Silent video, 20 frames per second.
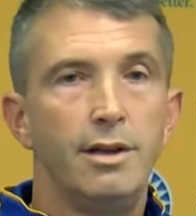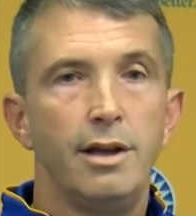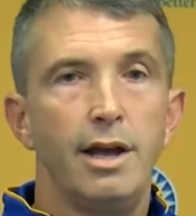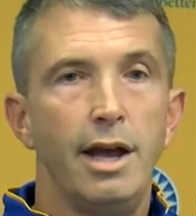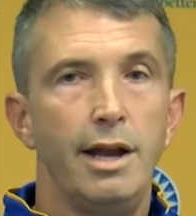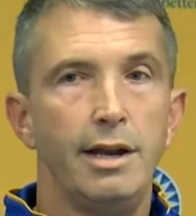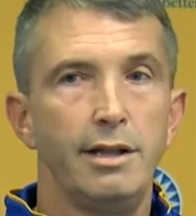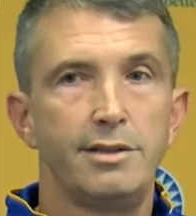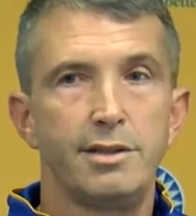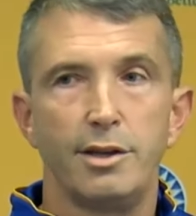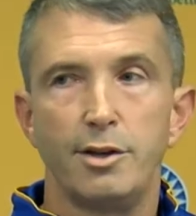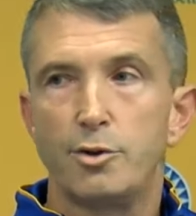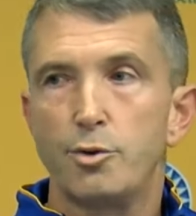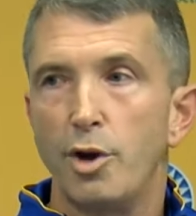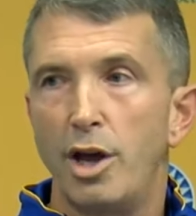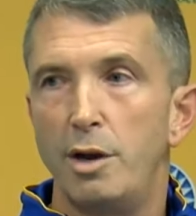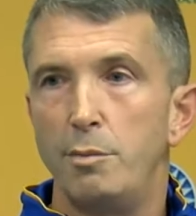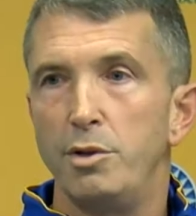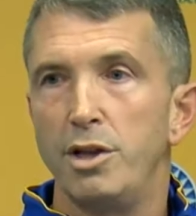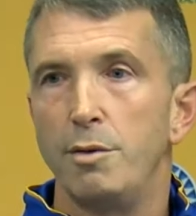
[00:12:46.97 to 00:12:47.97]
And it's
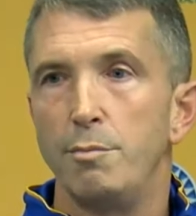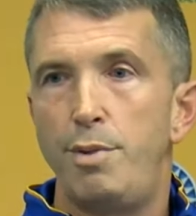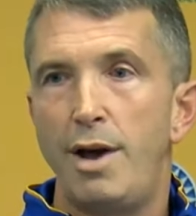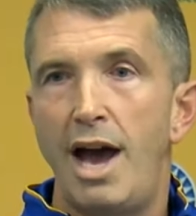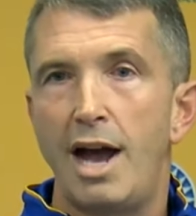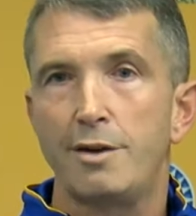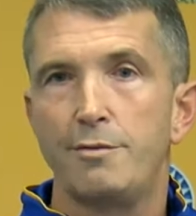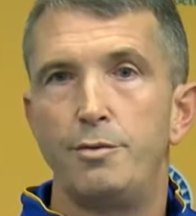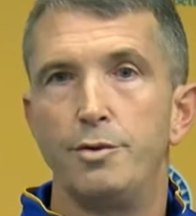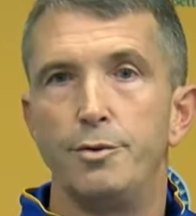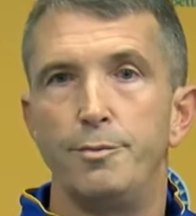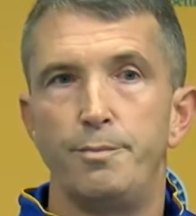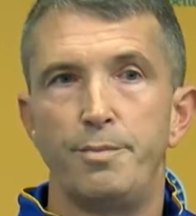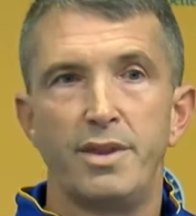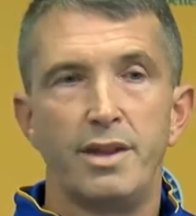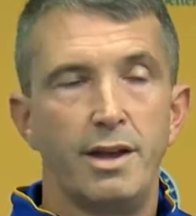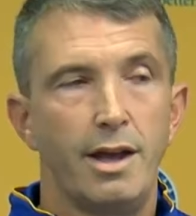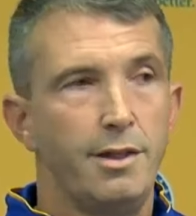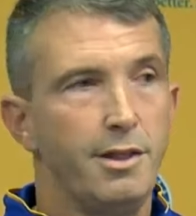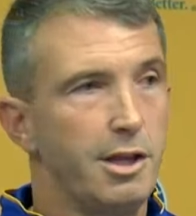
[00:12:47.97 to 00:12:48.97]
incredibly impactful.
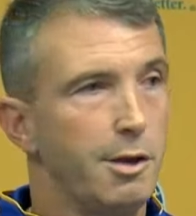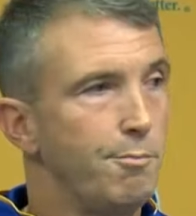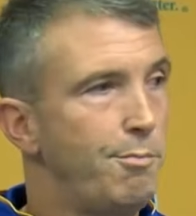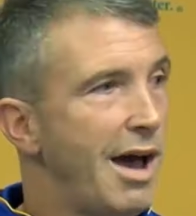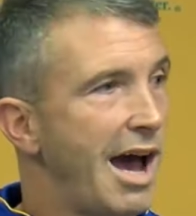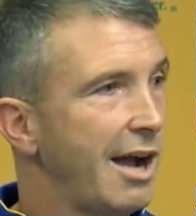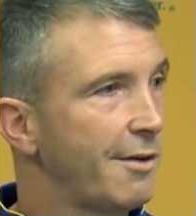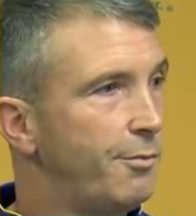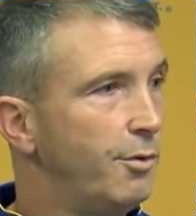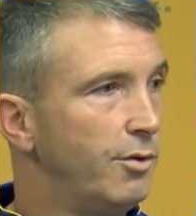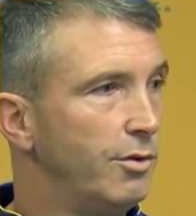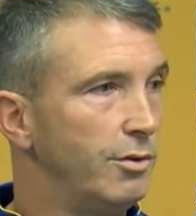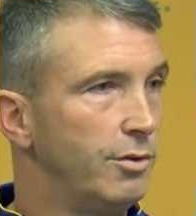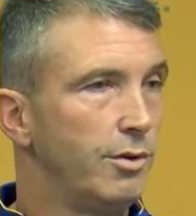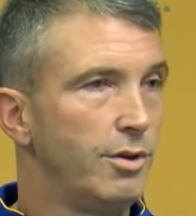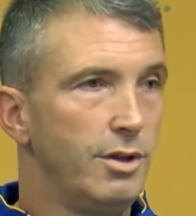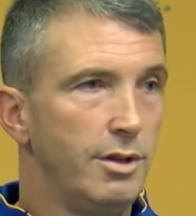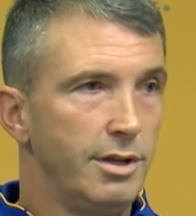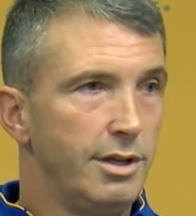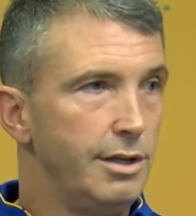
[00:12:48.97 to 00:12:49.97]
And the impactful
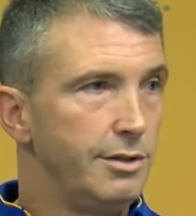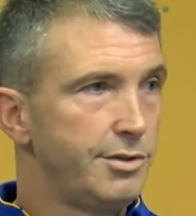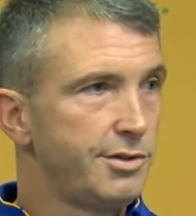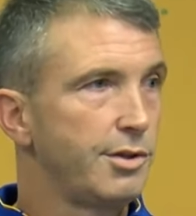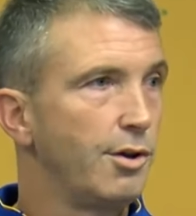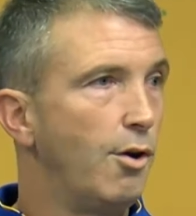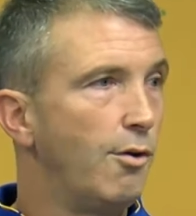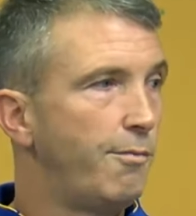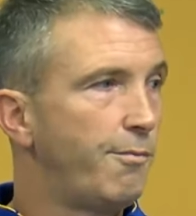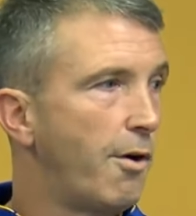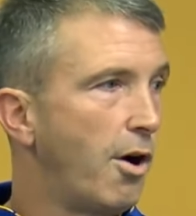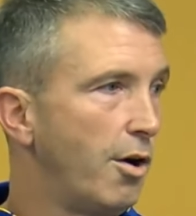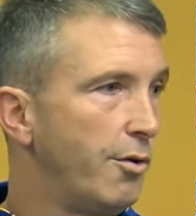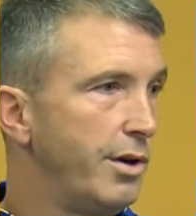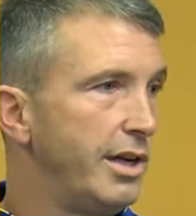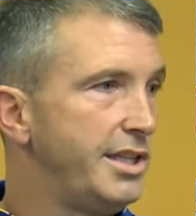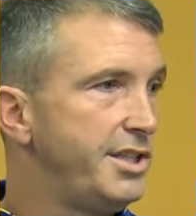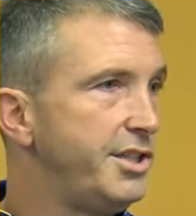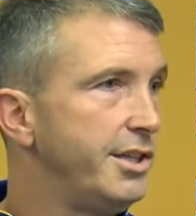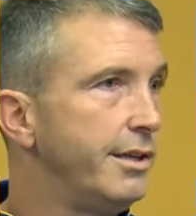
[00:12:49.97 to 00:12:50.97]
is so far
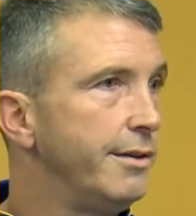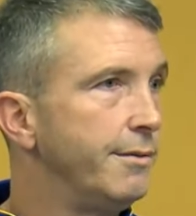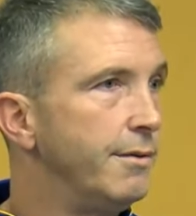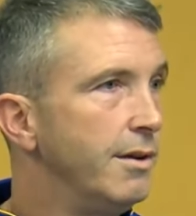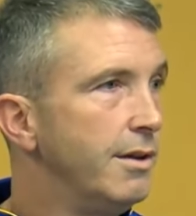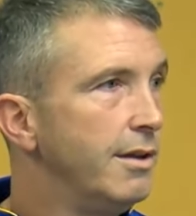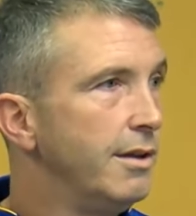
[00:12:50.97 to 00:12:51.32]
reaching.